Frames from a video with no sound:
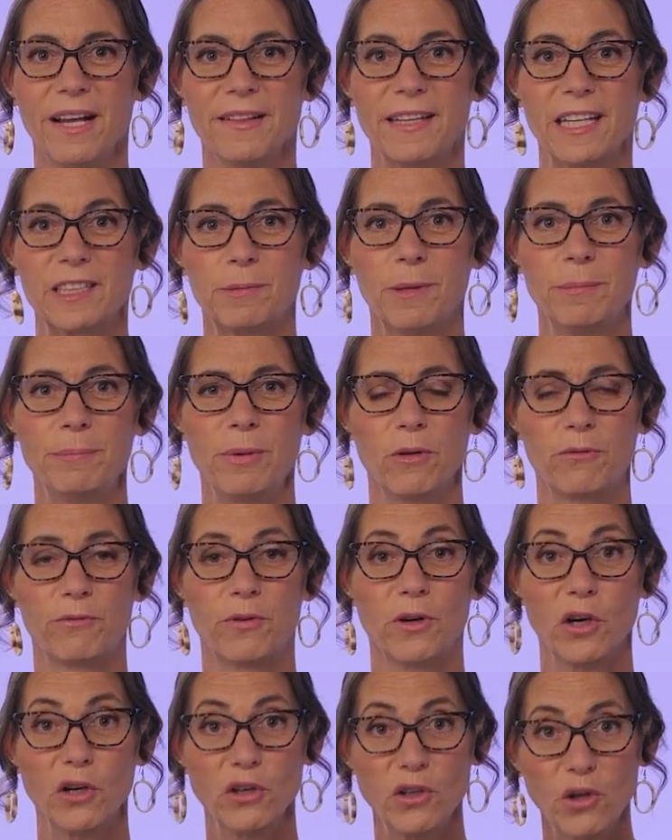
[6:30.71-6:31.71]
that's been built
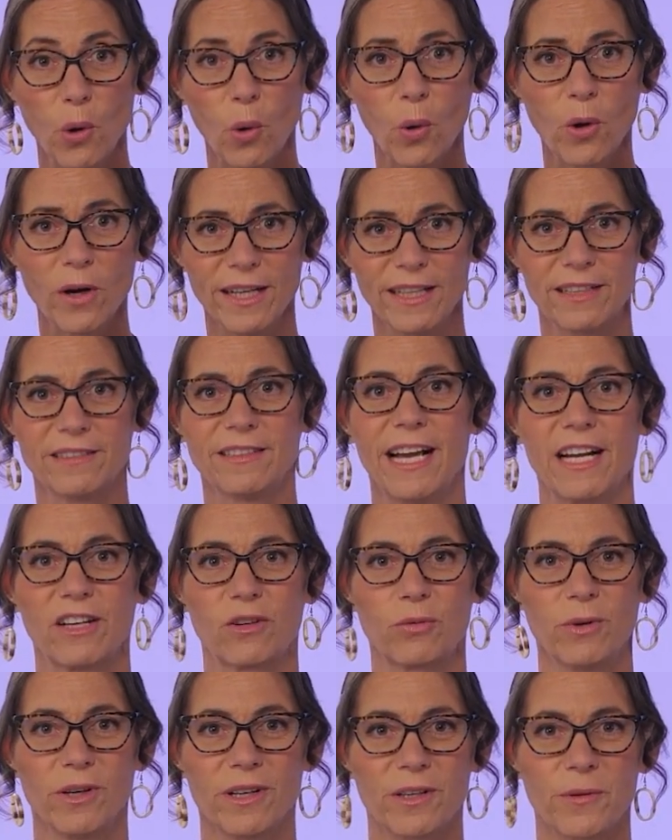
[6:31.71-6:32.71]
for your
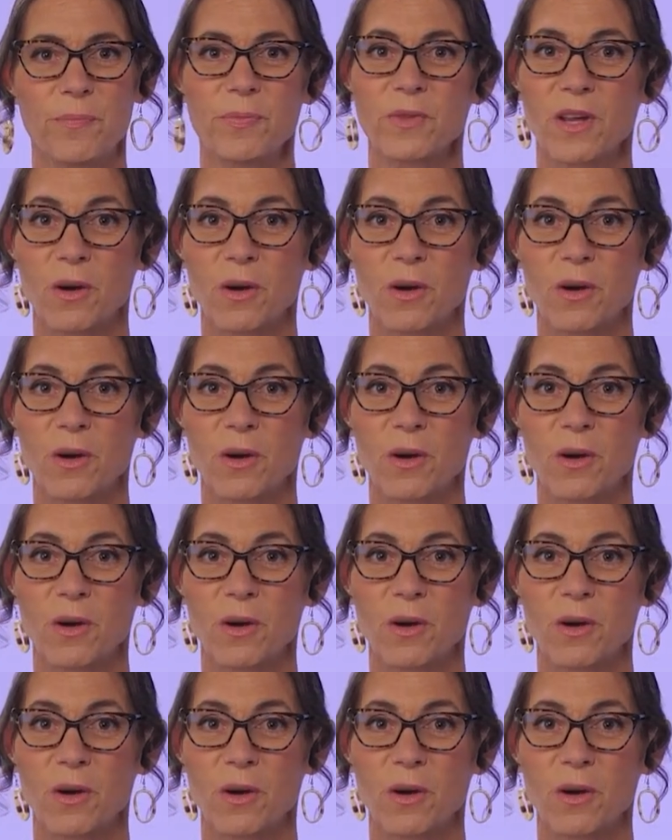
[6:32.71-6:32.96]
exact work,